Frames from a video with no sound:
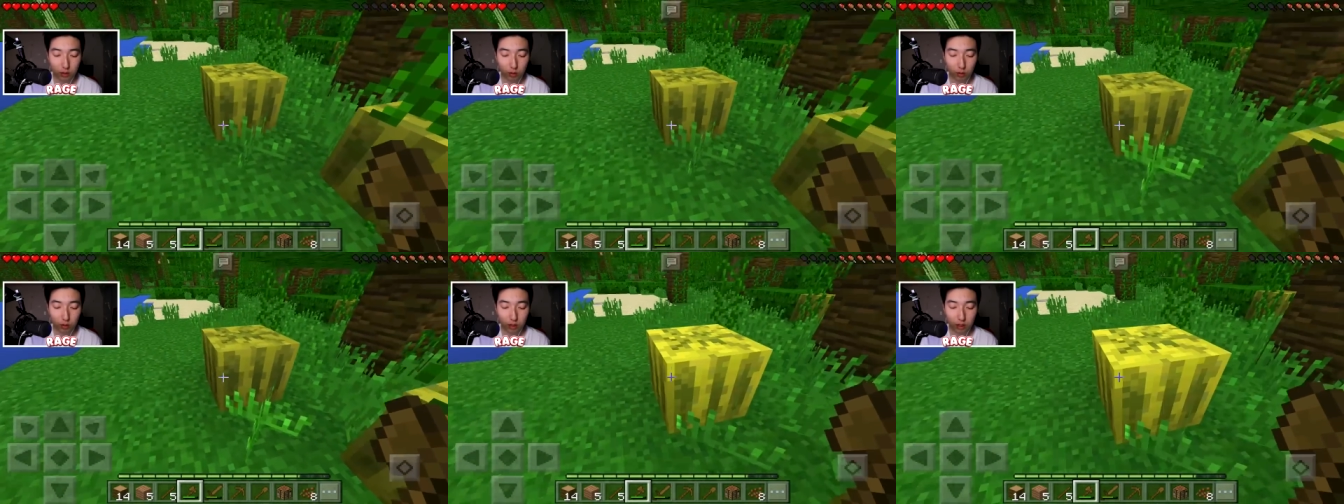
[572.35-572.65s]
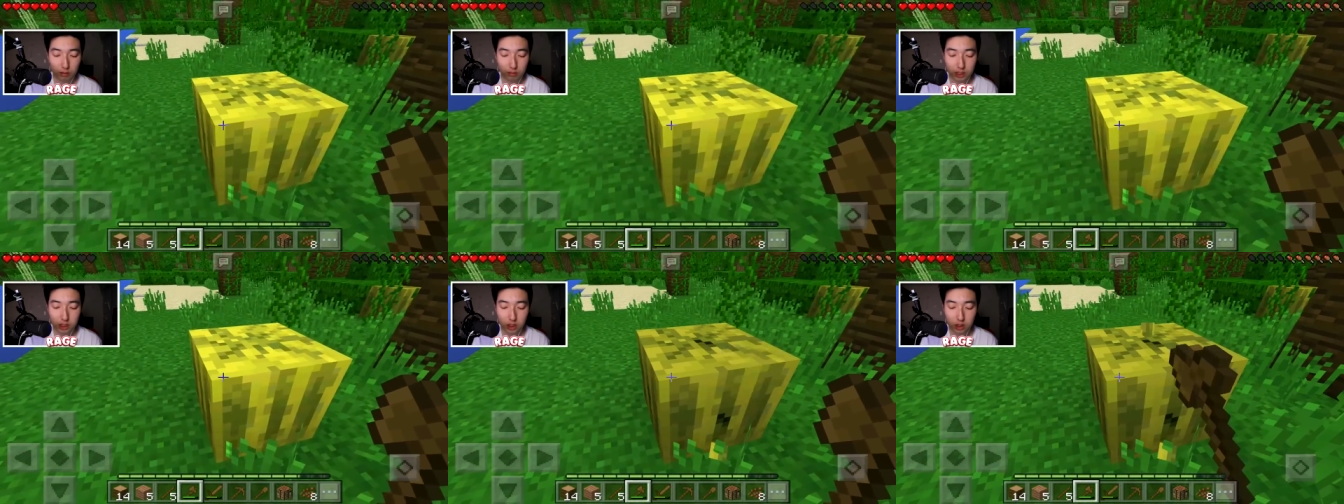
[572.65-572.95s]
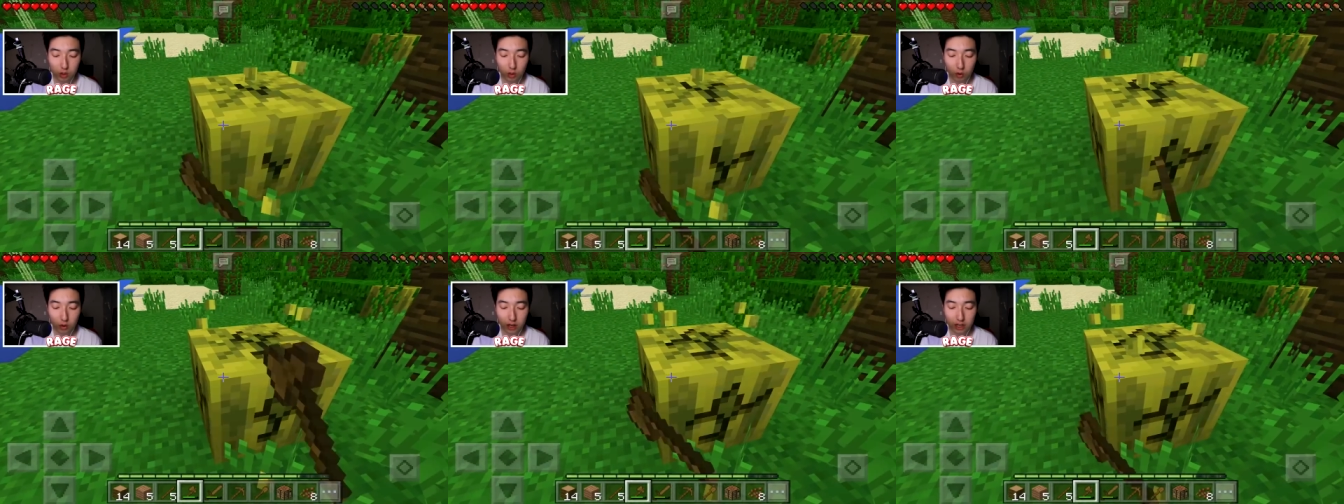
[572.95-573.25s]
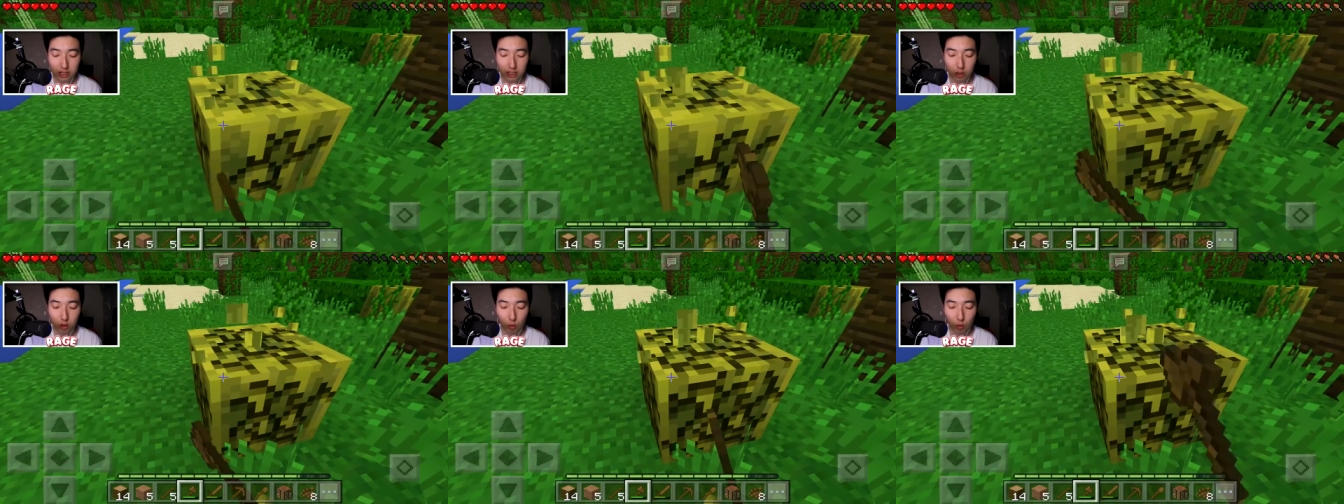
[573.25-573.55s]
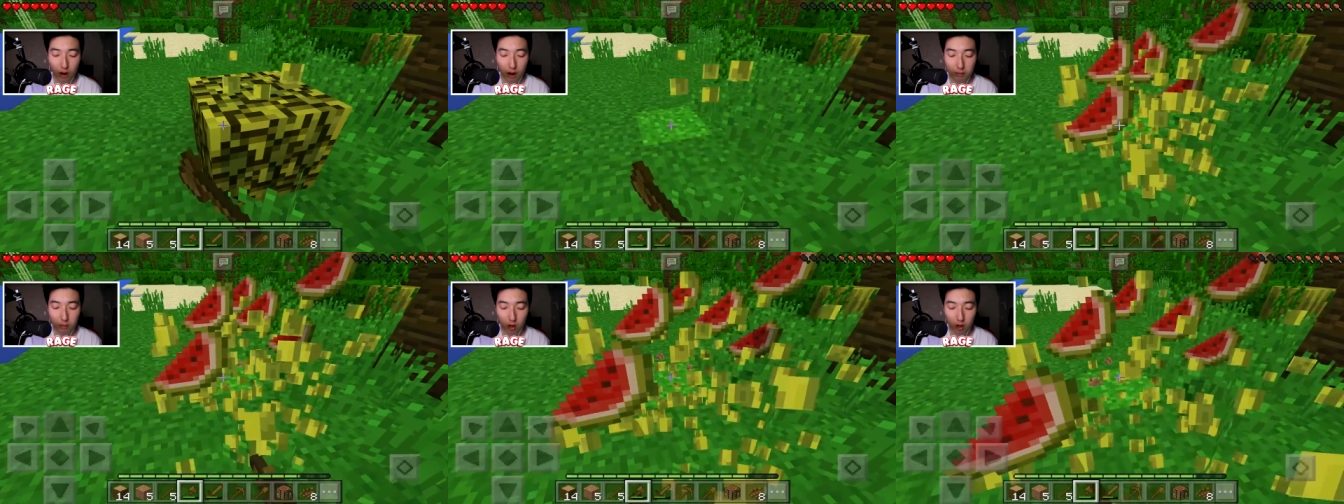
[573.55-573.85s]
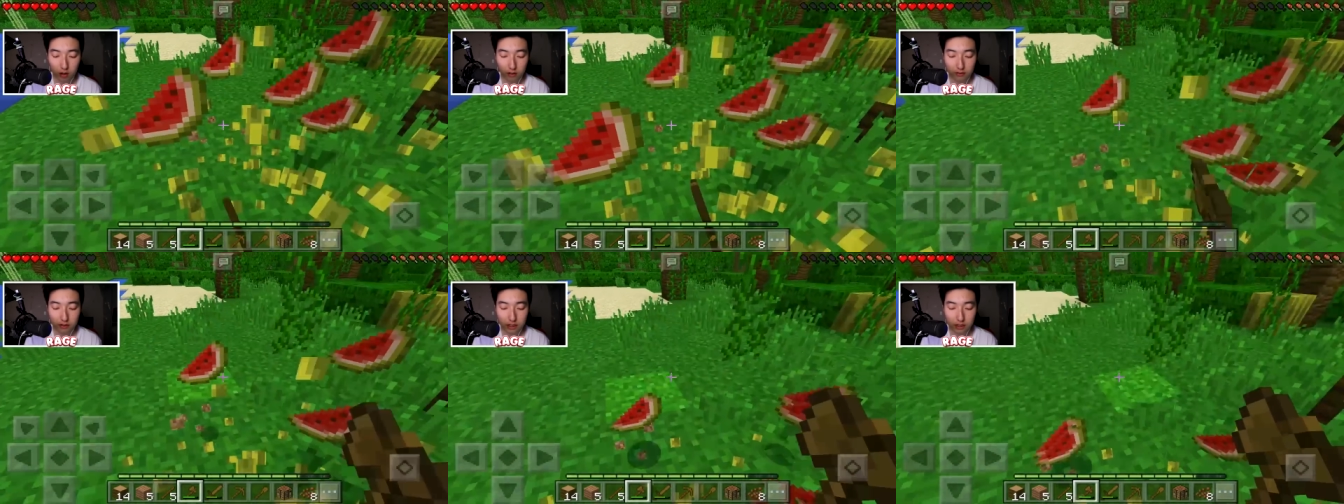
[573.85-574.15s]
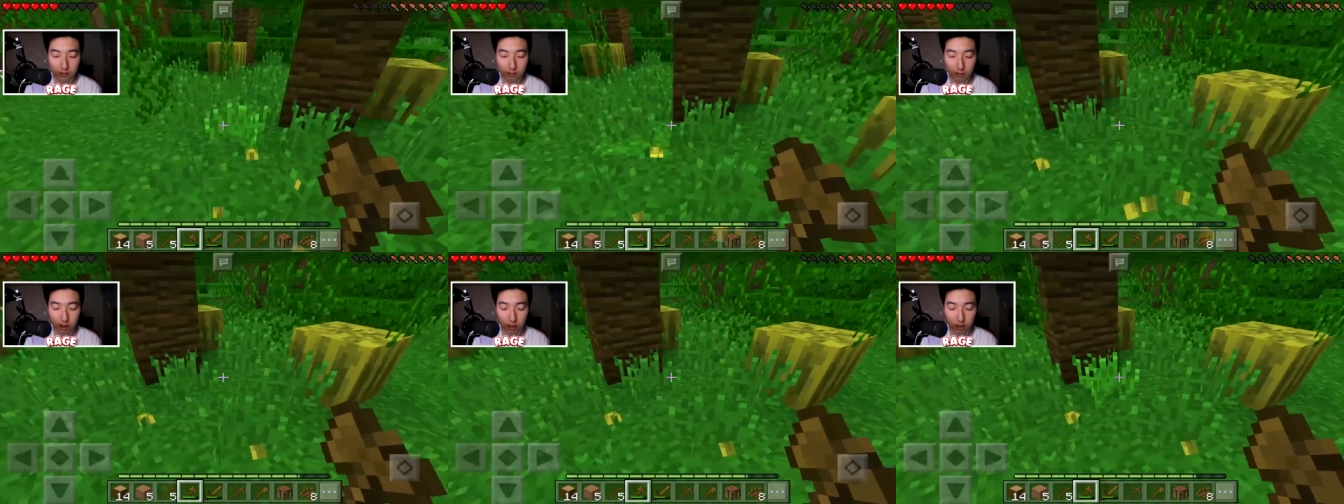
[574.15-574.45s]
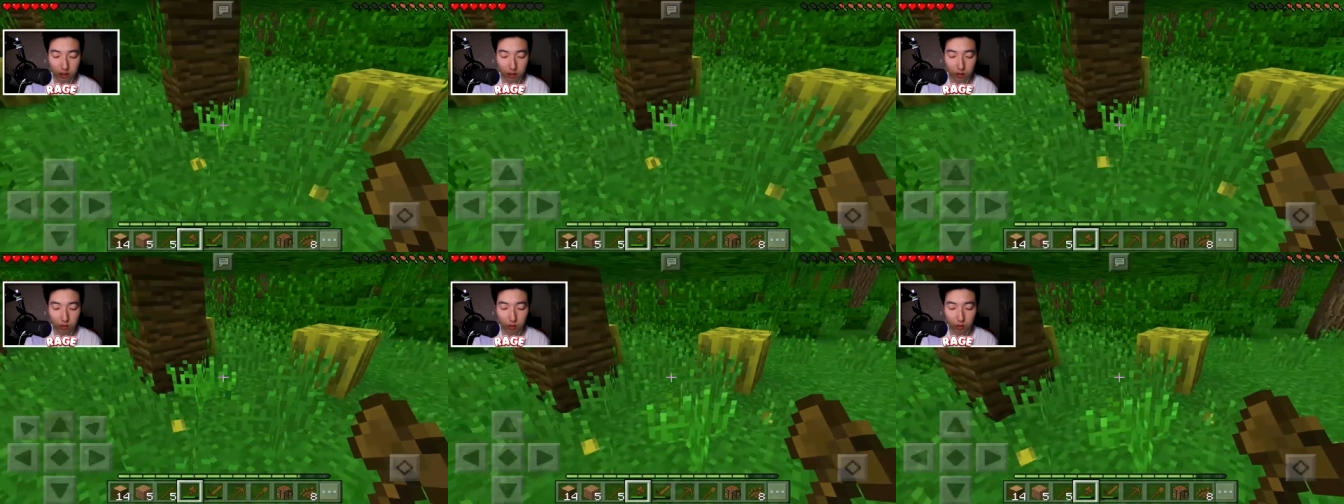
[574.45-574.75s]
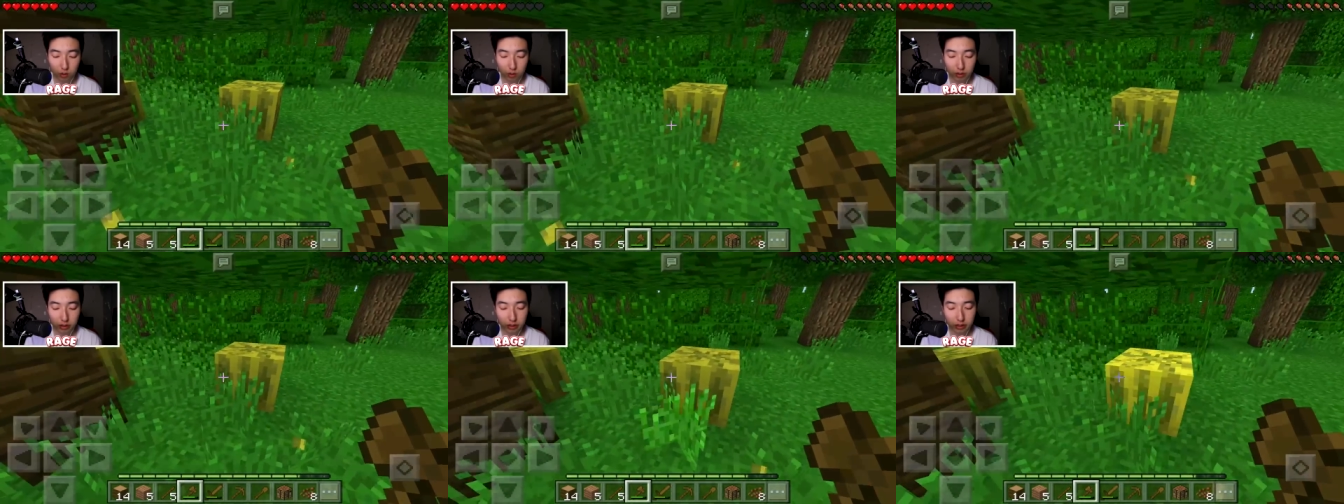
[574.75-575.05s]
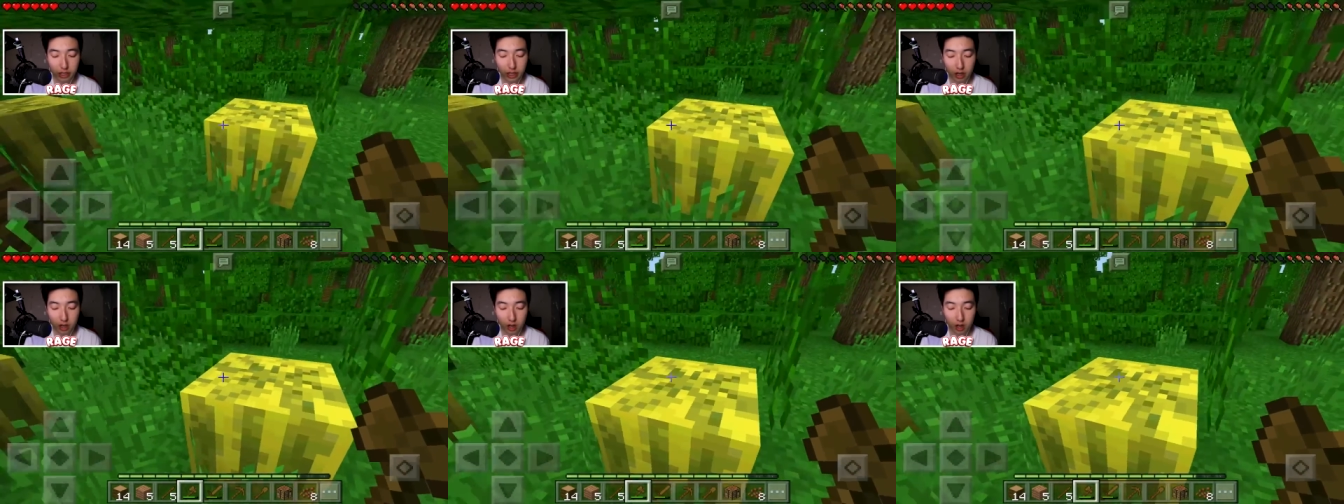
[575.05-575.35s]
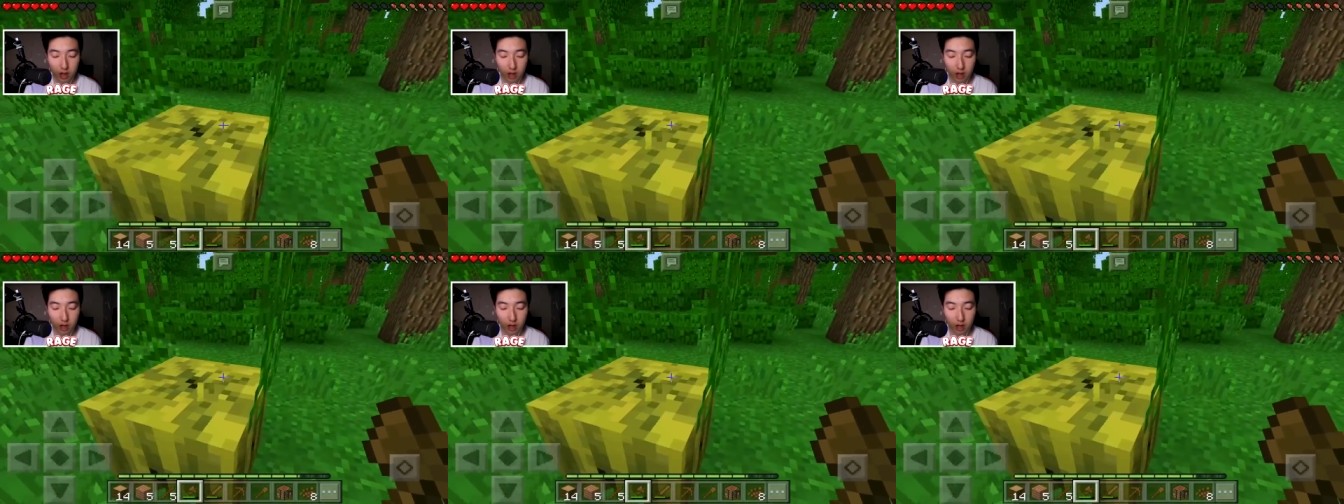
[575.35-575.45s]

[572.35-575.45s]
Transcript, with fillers: So let me just go ahead and grab all of these melons real quickly.